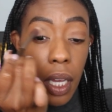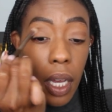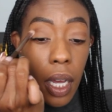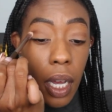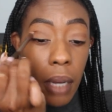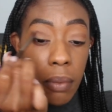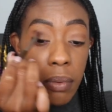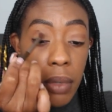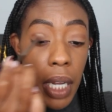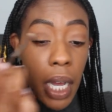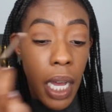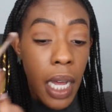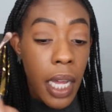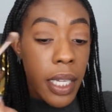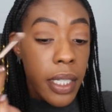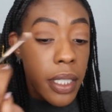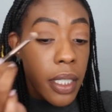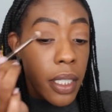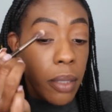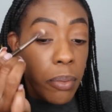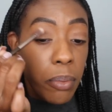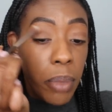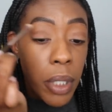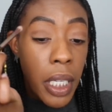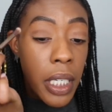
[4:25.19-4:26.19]
I'm
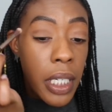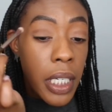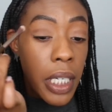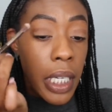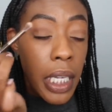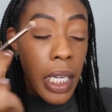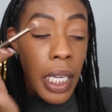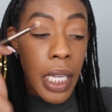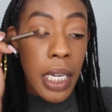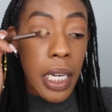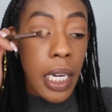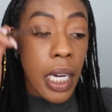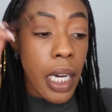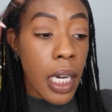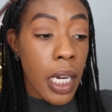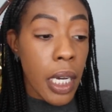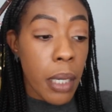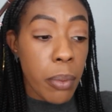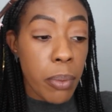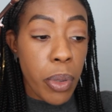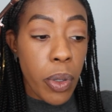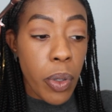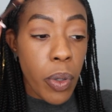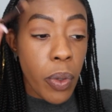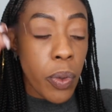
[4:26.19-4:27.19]
not blending it
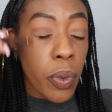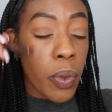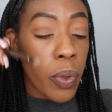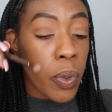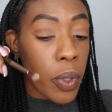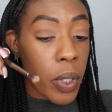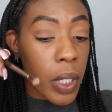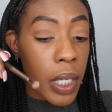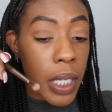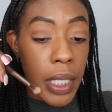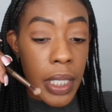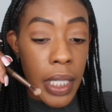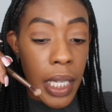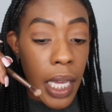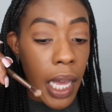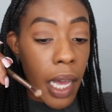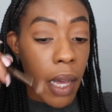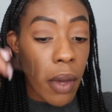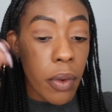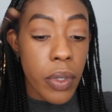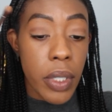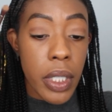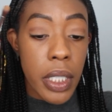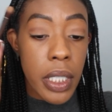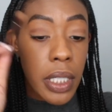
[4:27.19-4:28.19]
up or
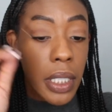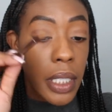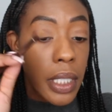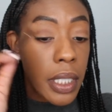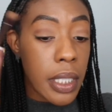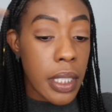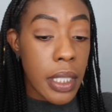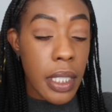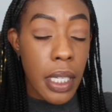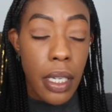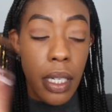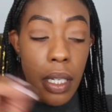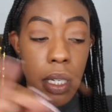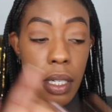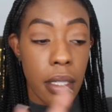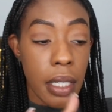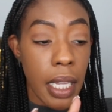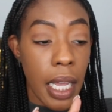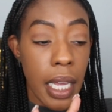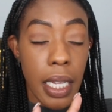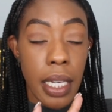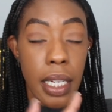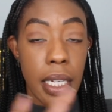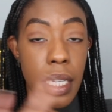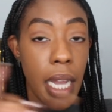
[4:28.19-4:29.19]
down, is
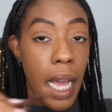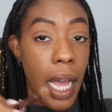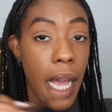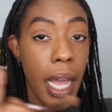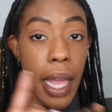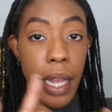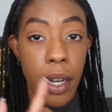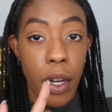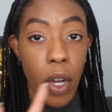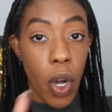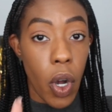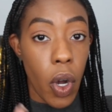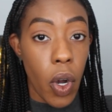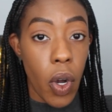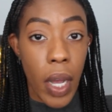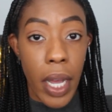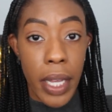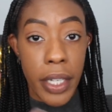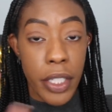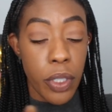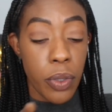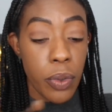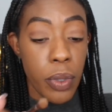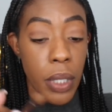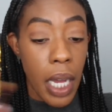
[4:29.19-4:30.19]
like not at all. I
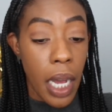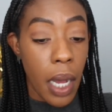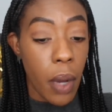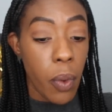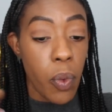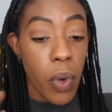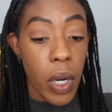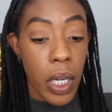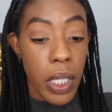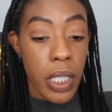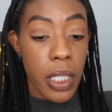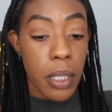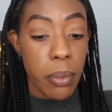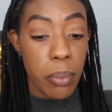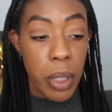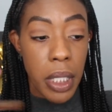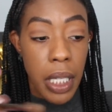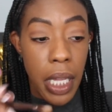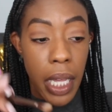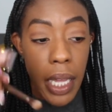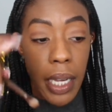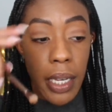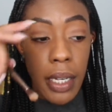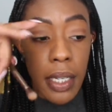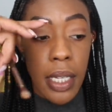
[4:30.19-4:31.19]
do not want to
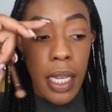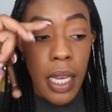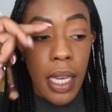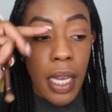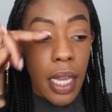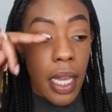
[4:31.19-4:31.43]
blend